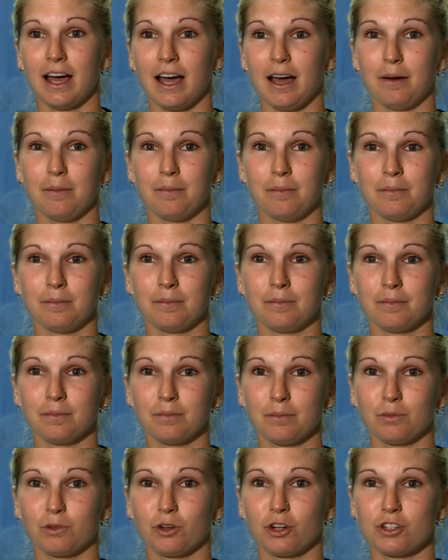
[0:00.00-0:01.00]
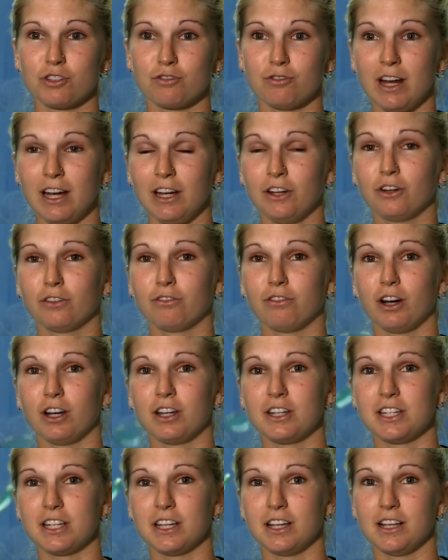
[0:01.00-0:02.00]
Um, got really good
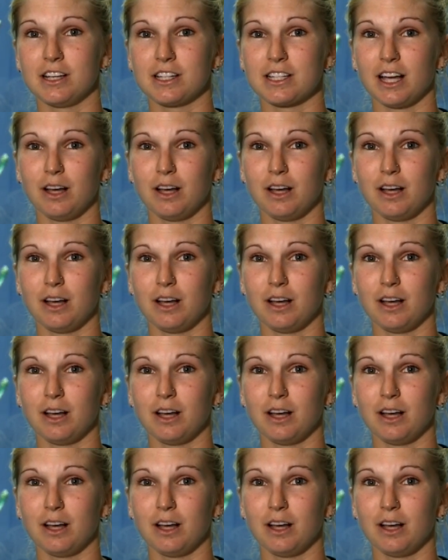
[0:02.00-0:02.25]
volunteers